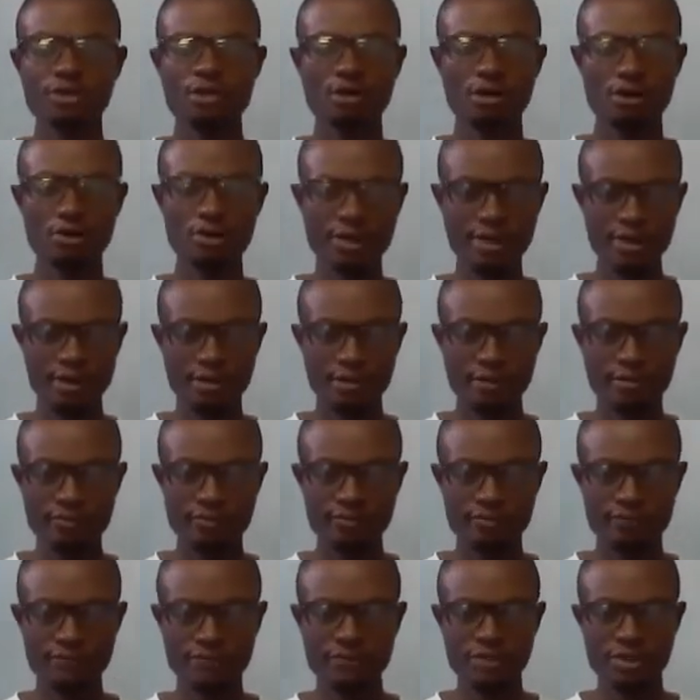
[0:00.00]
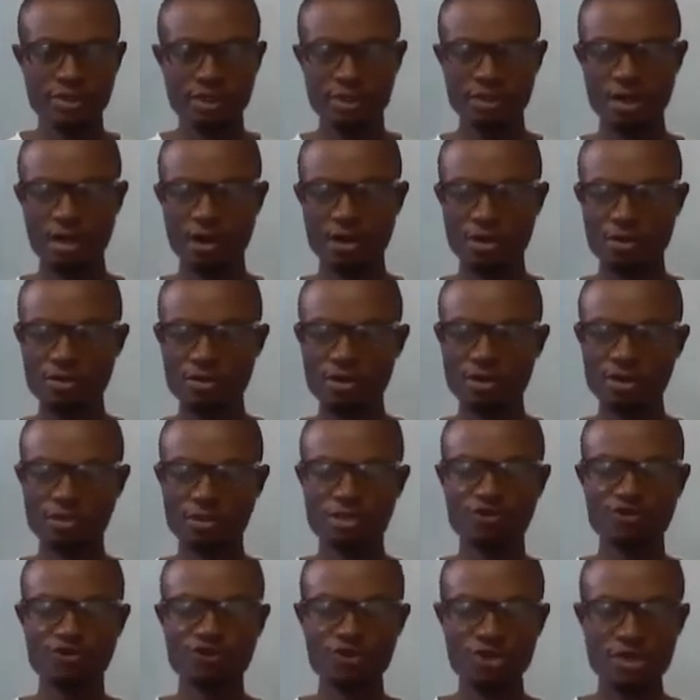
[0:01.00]
Okay, now the
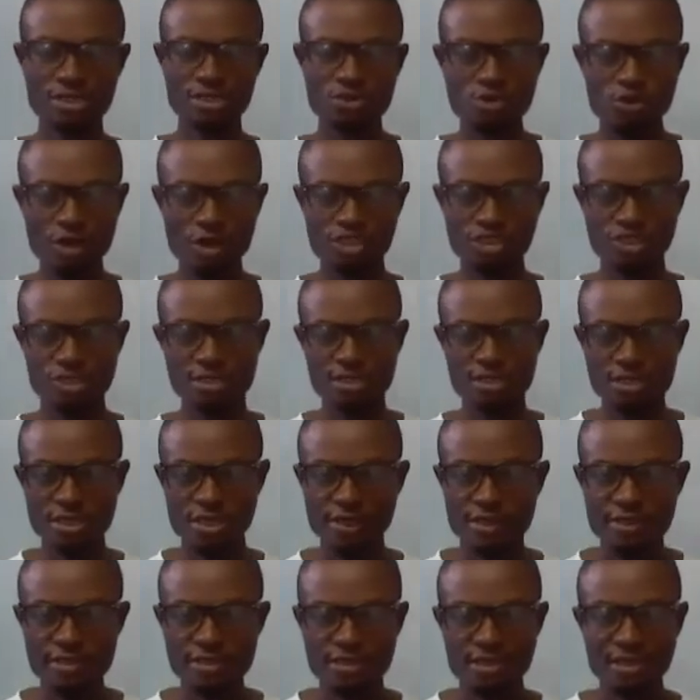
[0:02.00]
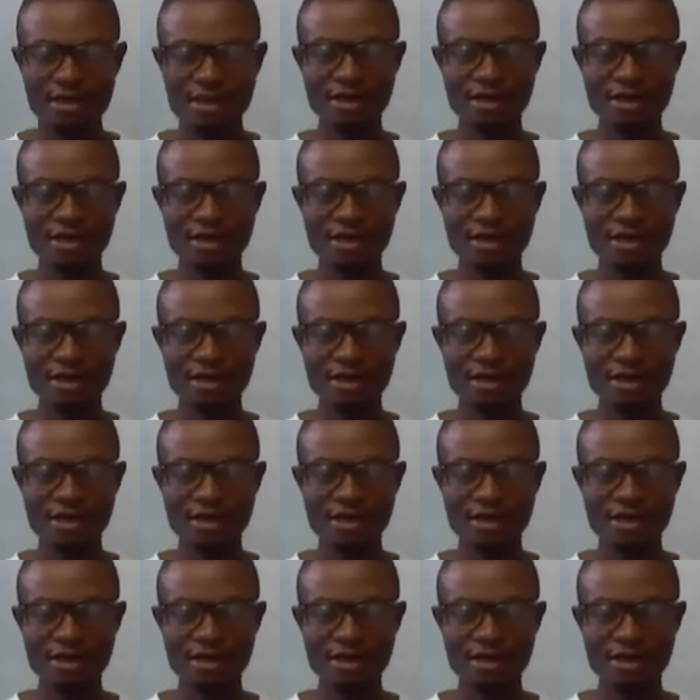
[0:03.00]
first question says,